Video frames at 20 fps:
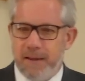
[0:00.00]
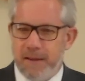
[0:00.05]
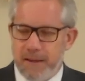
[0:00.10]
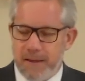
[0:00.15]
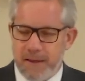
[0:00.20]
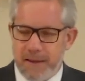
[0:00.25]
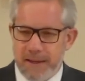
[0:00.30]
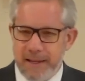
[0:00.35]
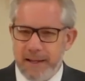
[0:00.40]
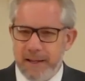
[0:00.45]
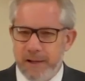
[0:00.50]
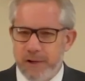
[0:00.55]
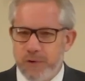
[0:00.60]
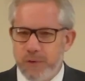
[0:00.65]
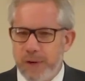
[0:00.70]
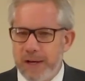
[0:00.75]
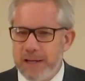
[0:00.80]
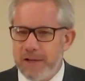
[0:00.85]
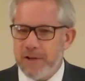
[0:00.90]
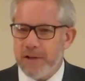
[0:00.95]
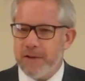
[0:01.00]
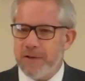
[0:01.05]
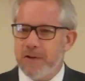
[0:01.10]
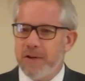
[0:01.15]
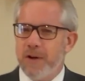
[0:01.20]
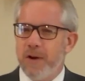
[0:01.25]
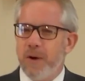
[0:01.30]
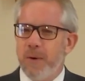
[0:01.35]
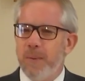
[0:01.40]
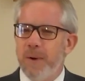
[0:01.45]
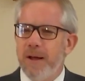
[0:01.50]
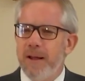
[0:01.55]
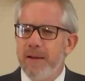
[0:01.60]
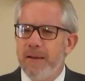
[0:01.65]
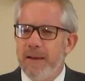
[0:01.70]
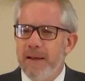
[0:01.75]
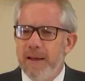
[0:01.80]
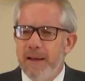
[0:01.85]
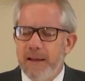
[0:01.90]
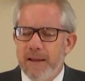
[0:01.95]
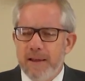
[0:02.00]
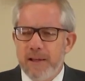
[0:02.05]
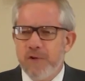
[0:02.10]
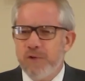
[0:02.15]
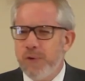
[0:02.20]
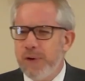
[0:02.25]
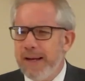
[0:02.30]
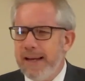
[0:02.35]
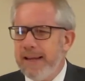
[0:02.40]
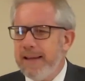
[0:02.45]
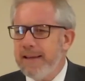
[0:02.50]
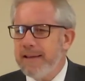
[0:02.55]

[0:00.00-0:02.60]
The illustrations, you know, well, the Trinity is